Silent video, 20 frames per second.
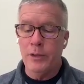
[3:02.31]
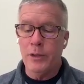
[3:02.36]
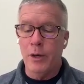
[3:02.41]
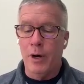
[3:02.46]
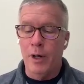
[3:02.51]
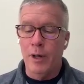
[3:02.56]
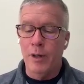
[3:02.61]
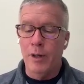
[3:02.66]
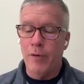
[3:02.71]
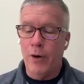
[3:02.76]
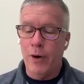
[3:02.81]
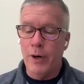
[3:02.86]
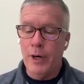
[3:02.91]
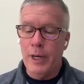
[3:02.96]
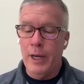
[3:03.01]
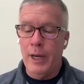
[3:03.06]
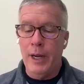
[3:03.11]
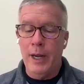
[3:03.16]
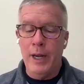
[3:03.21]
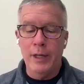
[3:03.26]
we ask all
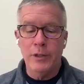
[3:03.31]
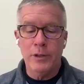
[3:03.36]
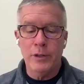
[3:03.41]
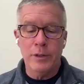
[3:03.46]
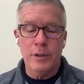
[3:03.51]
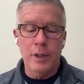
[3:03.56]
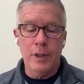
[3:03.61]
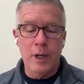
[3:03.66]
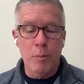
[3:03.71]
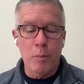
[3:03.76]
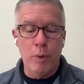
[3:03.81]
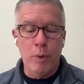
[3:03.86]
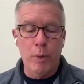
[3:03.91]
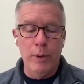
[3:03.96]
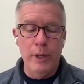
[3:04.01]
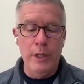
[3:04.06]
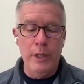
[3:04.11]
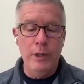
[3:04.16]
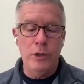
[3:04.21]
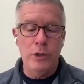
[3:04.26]
of our guests.
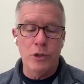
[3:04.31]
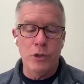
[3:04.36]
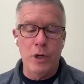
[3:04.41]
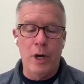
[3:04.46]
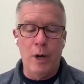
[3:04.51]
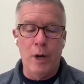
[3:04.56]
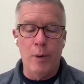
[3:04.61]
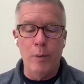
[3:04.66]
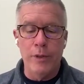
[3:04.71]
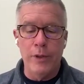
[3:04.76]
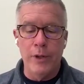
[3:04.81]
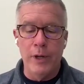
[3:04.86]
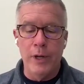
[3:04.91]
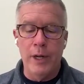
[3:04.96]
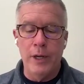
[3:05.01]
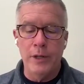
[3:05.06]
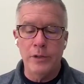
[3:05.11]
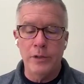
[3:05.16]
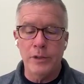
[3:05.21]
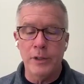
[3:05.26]
Please share
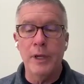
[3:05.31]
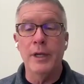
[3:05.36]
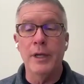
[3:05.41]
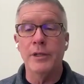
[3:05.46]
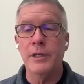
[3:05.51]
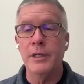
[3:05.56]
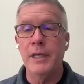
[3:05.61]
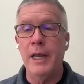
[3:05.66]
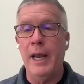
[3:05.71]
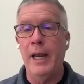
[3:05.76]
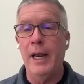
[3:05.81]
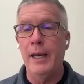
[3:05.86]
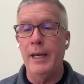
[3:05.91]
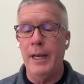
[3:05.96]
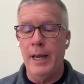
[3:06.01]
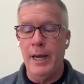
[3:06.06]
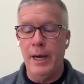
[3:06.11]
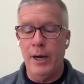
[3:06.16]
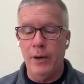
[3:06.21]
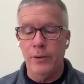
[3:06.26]
with us a
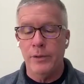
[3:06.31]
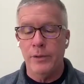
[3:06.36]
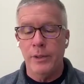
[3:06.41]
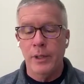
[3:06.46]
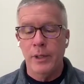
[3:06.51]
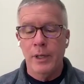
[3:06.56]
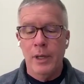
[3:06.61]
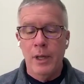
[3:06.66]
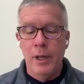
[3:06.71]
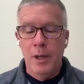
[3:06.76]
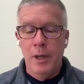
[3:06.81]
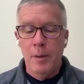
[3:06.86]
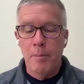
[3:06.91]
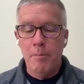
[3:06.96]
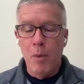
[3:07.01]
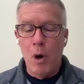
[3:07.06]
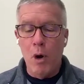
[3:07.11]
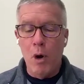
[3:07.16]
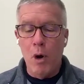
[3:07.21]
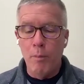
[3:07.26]
standout
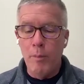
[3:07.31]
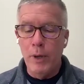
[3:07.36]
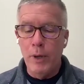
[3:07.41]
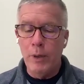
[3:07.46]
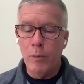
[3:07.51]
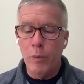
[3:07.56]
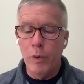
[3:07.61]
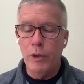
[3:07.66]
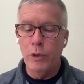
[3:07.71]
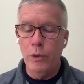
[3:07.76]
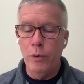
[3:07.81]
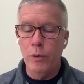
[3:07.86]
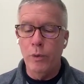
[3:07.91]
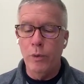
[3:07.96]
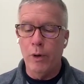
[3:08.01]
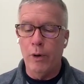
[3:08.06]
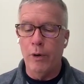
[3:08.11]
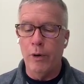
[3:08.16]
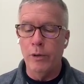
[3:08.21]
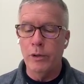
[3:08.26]
moment
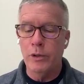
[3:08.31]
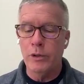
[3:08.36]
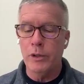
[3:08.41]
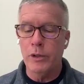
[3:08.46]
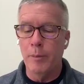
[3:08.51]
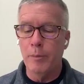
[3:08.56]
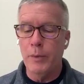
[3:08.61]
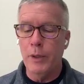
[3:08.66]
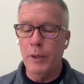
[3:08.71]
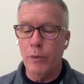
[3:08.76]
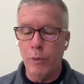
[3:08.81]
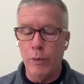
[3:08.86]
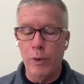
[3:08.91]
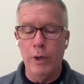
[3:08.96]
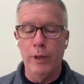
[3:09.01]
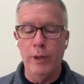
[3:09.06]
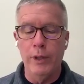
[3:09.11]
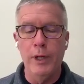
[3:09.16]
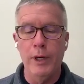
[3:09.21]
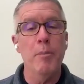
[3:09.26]
when you learned
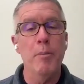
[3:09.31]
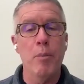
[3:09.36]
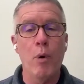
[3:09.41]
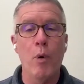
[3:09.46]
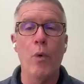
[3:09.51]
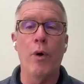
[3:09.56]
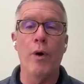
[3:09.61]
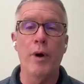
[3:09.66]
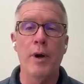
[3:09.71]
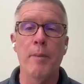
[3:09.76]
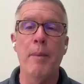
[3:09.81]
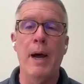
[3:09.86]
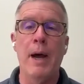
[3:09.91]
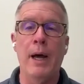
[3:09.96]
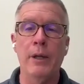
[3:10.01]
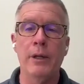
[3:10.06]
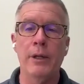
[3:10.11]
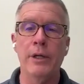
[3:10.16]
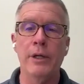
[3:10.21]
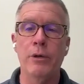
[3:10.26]
something really
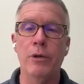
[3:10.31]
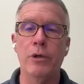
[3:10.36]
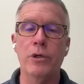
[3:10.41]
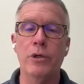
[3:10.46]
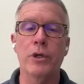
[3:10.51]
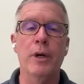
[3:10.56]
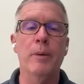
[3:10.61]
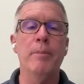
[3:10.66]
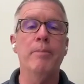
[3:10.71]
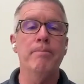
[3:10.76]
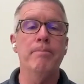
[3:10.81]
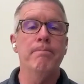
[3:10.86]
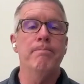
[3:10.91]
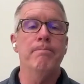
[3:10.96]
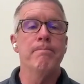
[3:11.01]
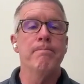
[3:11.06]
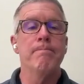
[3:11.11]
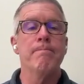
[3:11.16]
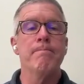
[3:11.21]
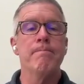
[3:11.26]
important about leadership.